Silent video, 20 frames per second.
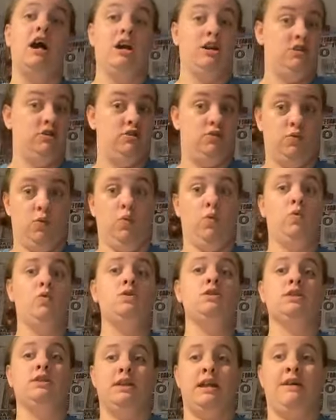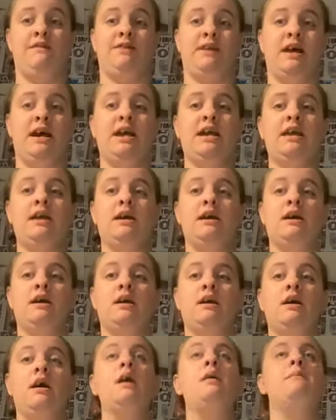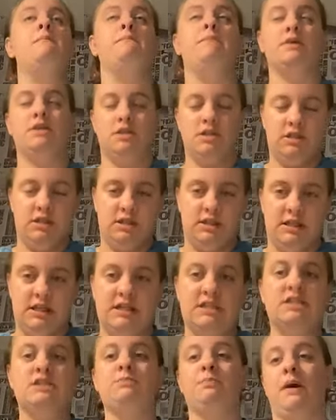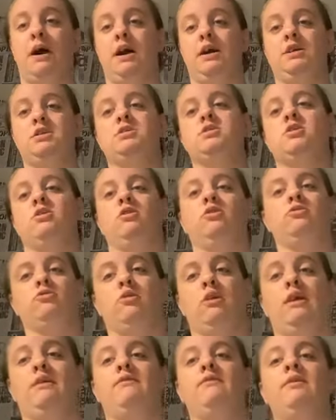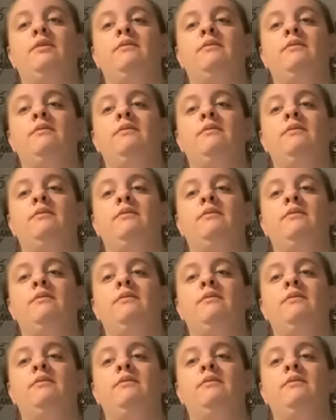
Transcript: adored Nevernight but despised Godgrave.